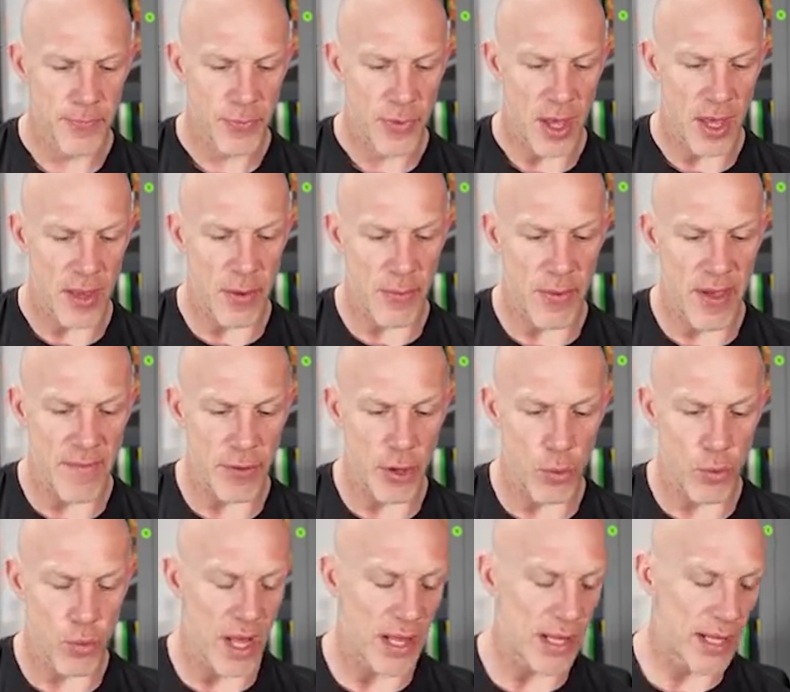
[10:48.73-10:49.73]
and then we have the
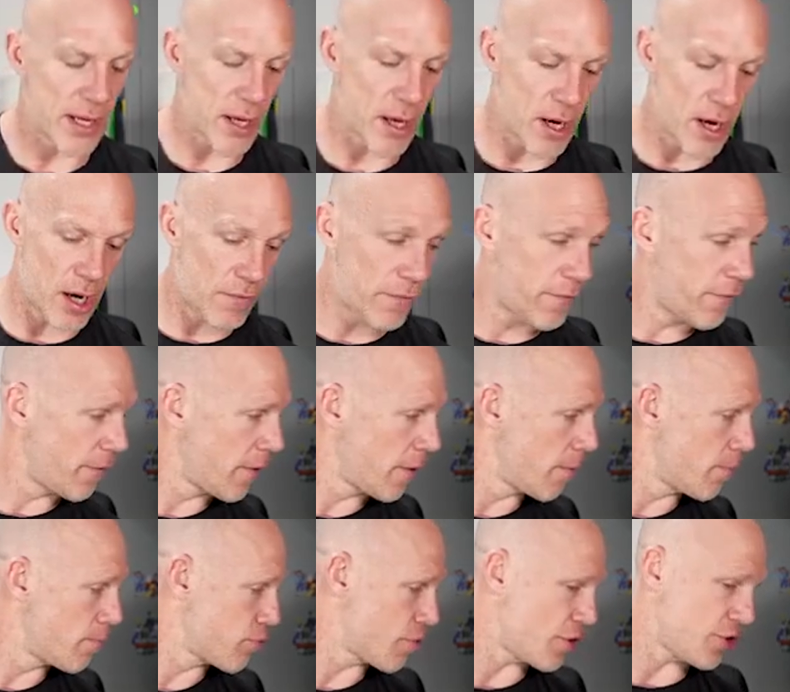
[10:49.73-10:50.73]
Relic of
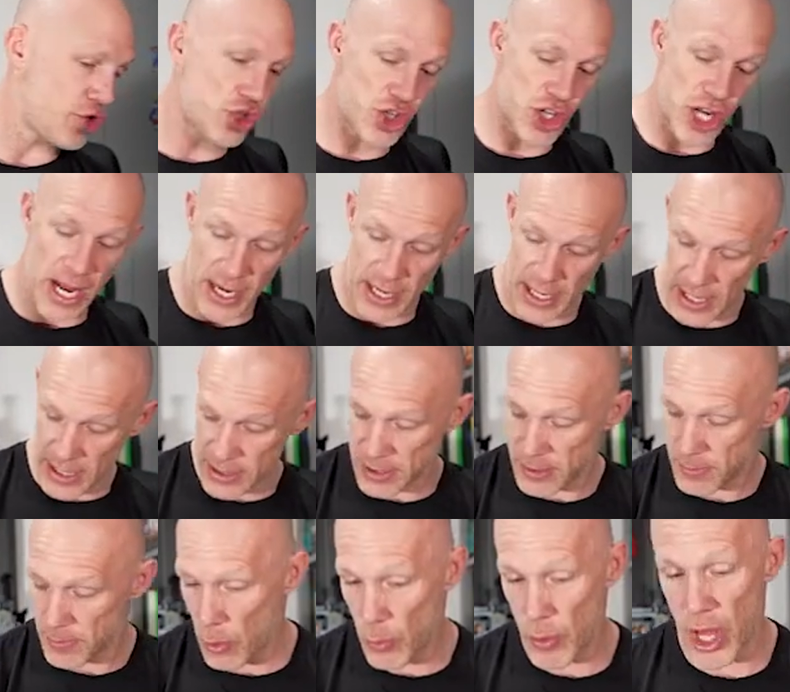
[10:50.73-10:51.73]
Progenitus.
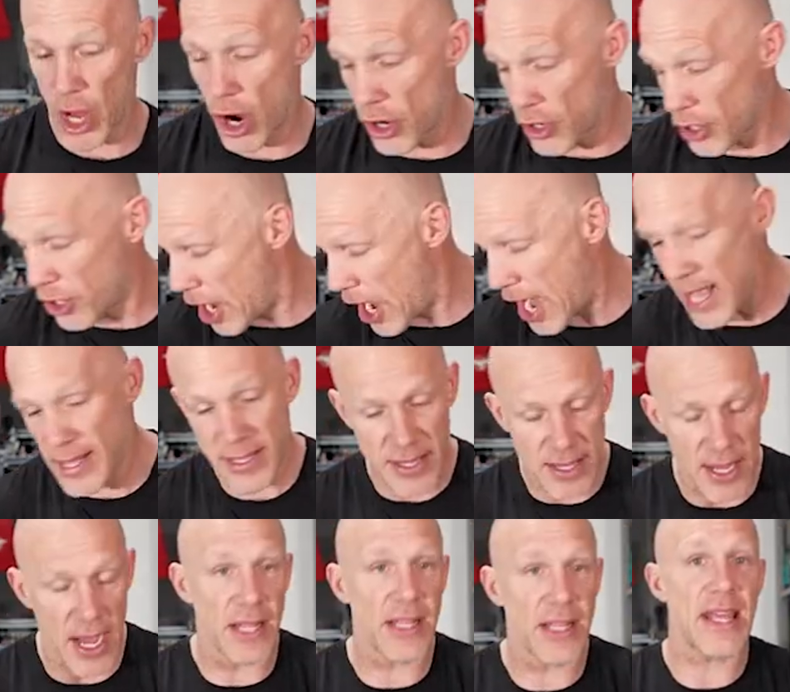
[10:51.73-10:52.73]
But we are not
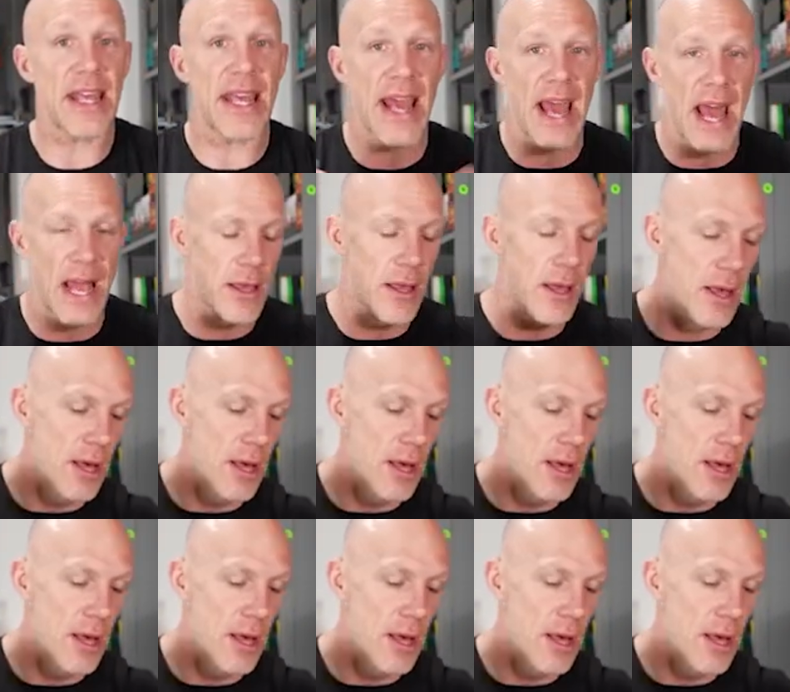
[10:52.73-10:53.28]
done yet.